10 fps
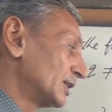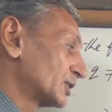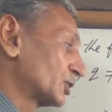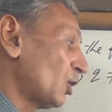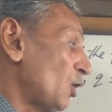
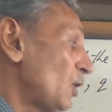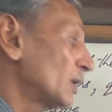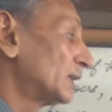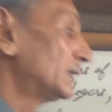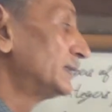
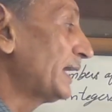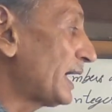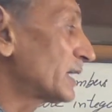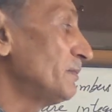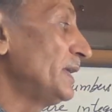So
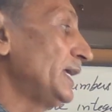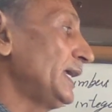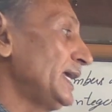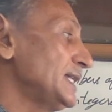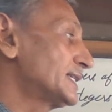that
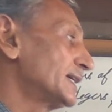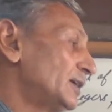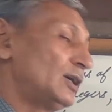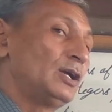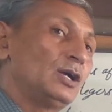means
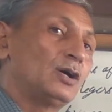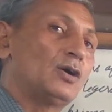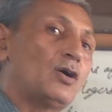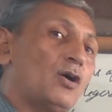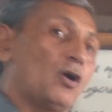
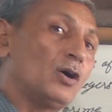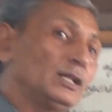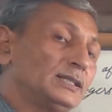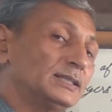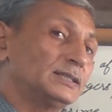
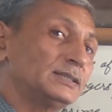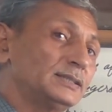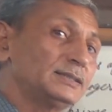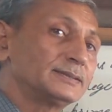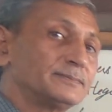all
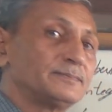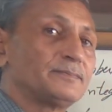the